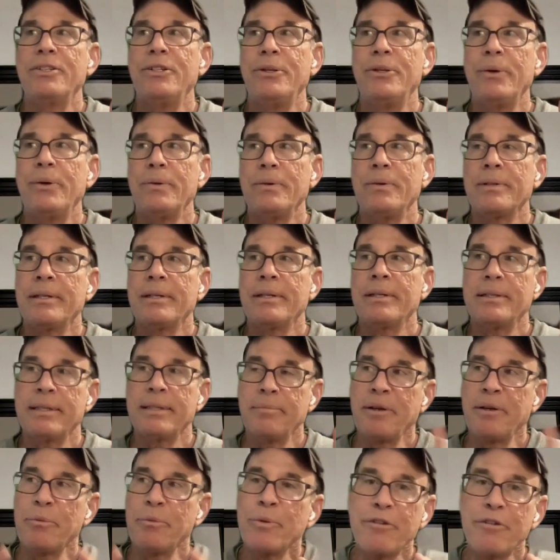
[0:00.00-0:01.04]

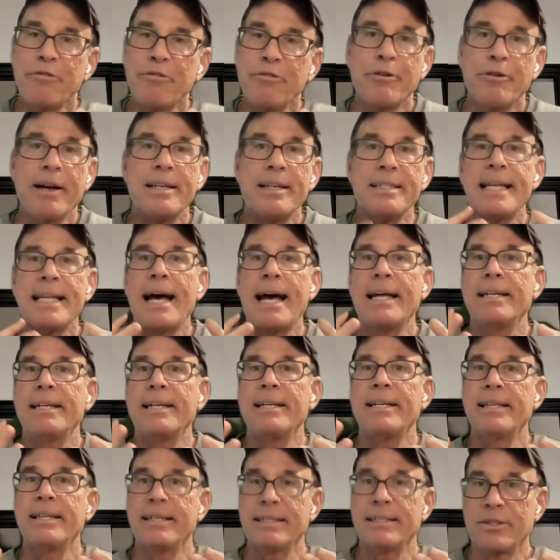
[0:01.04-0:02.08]
Let me rephrase that
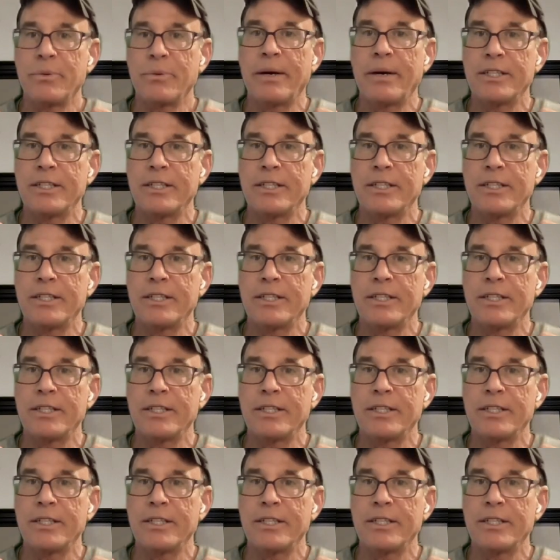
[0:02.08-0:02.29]
into this